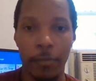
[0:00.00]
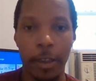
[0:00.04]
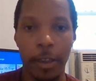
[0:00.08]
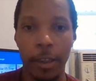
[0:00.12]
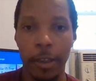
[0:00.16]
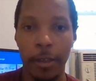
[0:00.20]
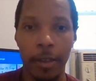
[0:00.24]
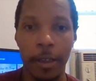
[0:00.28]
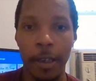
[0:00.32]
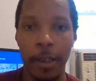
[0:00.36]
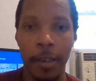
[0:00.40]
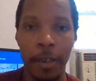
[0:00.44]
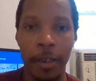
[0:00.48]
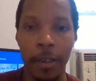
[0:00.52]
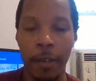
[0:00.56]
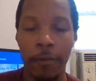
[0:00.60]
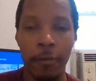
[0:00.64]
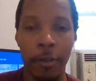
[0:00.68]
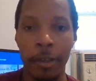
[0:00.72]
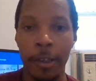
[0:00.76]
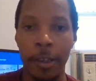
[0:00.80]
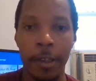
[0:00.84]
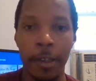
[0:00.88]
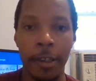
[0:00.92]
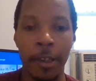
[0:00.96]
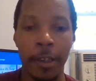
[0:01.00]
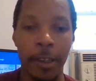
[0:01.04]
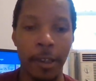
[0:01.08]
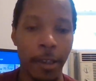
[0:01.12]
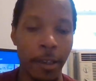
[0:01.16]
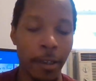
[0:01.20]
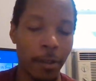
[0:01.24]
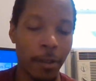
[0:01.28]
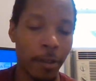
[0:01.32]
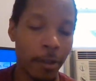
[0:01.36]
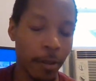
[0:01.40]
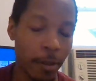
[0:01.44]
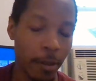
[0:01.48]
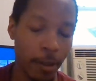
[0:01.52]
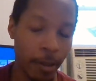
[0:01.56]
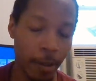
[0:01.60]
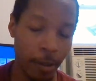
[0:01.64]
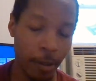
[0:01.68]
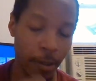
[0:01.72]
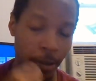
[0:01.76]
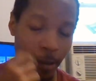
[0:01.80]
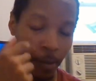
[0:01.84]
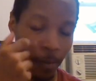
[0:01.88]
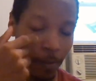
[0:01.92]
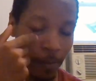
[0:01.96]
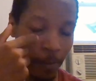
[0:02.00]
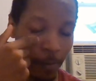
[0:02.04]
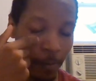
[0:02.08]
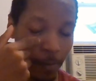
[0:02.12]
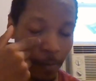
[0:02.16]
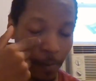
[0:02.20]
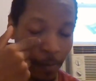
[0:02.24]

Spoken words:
They really didn't. I